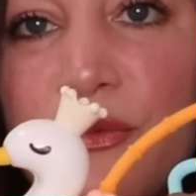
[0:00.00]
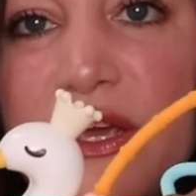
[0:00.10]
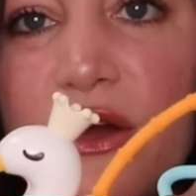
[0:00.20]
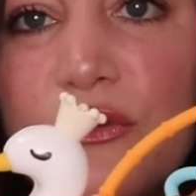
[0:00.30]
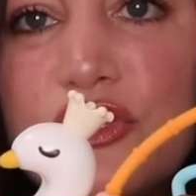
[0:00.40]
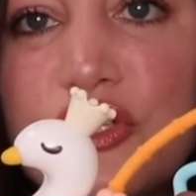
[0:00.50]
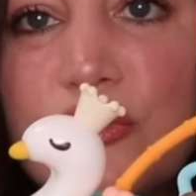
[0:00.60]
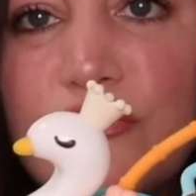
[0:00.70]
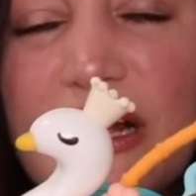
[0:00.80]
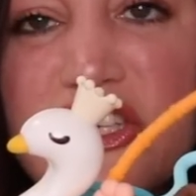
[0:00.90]
we go
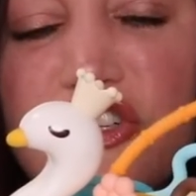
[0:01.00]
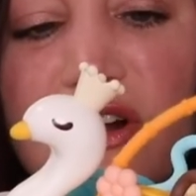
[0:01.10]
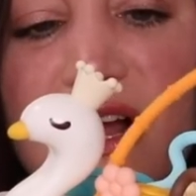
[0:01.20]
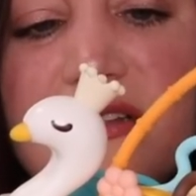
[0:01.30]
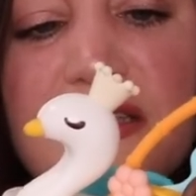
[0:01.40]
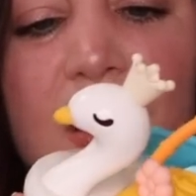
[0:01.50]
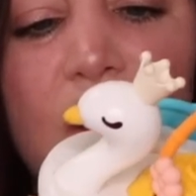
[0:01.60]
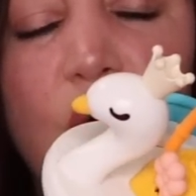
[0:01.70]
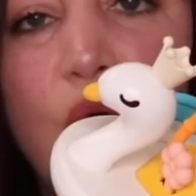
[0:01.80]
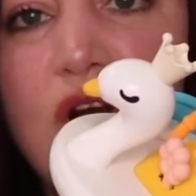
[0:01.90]
to restaurants
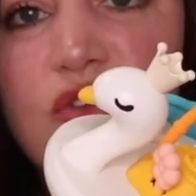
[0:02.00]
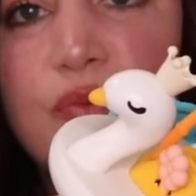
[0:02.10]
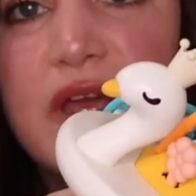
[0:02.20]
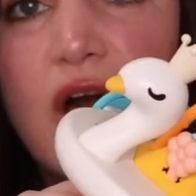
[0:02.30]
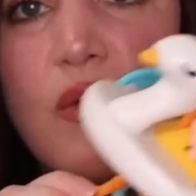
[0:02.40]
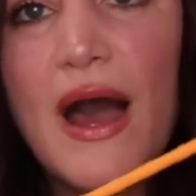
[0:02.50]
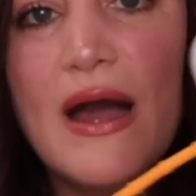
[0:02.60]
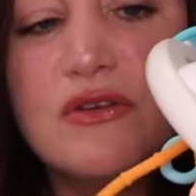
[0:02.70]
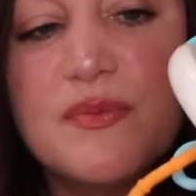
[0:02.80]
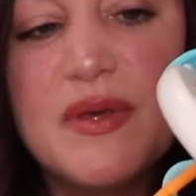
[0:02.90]
or if we go
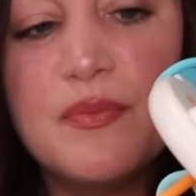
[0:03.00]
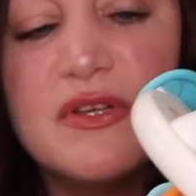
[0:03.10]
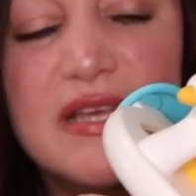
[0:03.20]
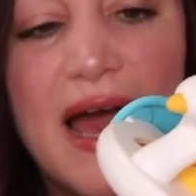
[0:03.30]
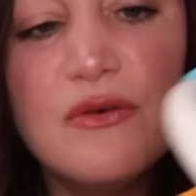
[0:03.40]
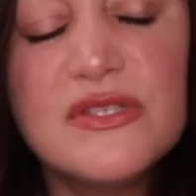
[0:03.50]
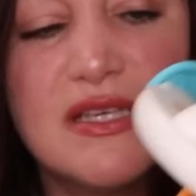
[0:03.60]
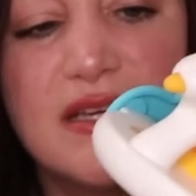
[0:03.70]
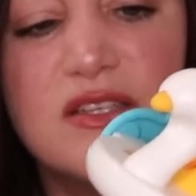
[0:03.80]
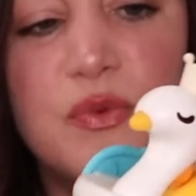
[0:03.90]
out to people's
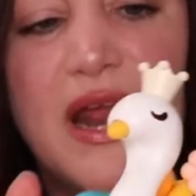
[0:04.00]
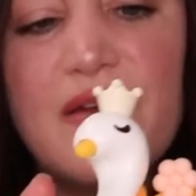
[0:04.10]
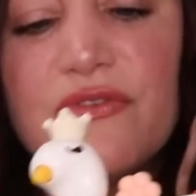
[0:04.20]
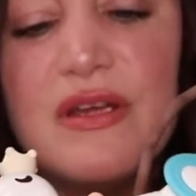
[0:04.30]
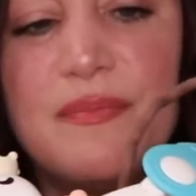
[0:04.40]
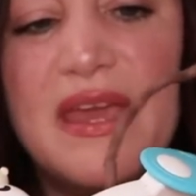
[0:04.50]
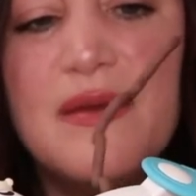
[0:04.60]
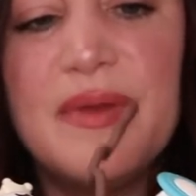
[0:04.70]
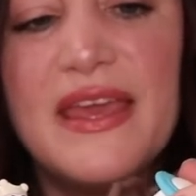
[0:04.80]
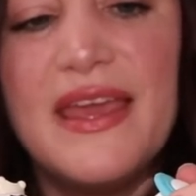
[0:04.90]
houses, whatever it may
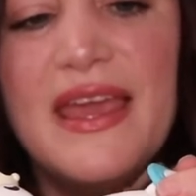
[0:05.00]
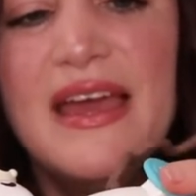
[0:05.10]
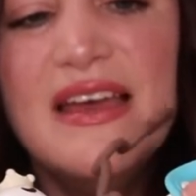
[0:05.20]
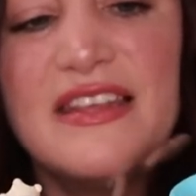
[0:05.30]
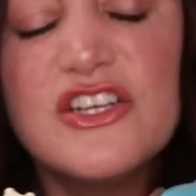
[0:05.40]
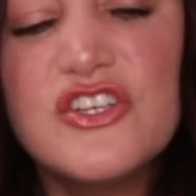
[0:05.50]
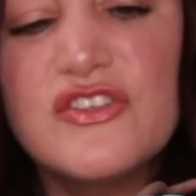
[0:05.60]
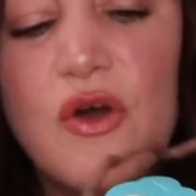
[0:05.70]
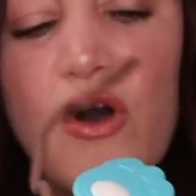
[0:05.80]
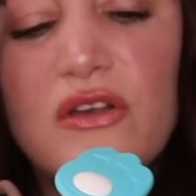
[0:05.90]
be. There's
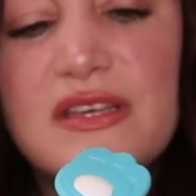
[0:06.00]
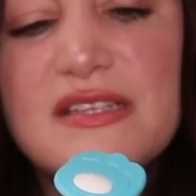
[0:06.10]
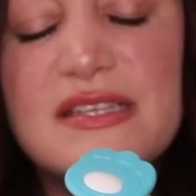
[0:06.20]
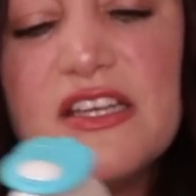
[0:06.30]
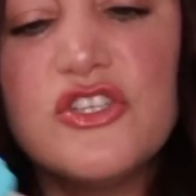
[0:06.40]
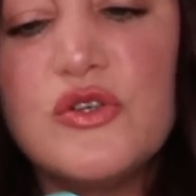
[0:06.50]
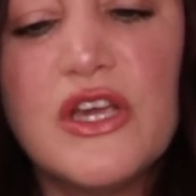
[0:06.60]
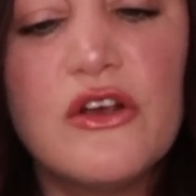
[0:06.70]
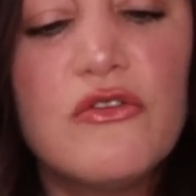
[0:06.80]
just all these things you can